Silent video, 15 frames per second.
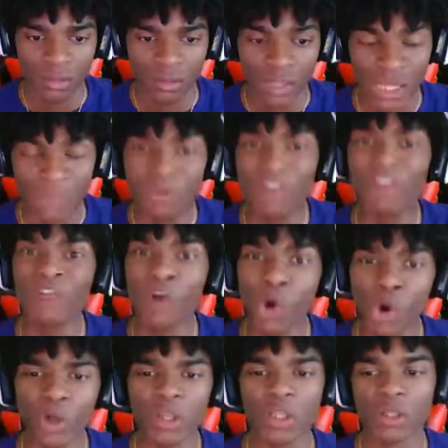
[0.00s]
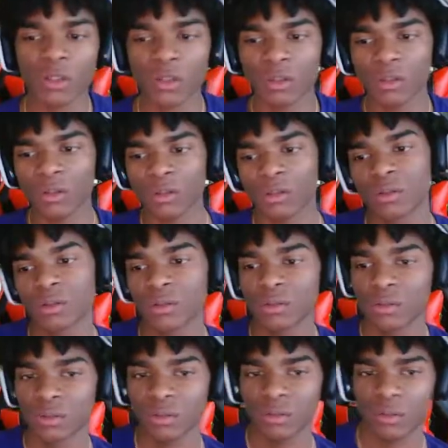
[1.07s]
They have a 40.
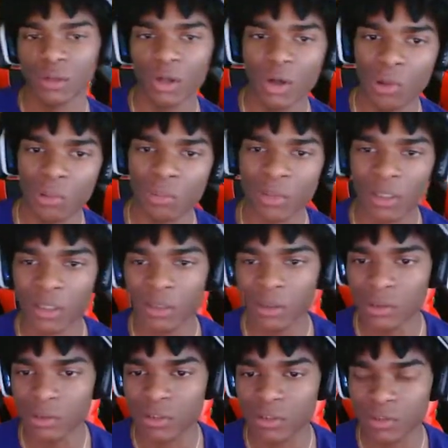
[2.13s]
Oh my goodness,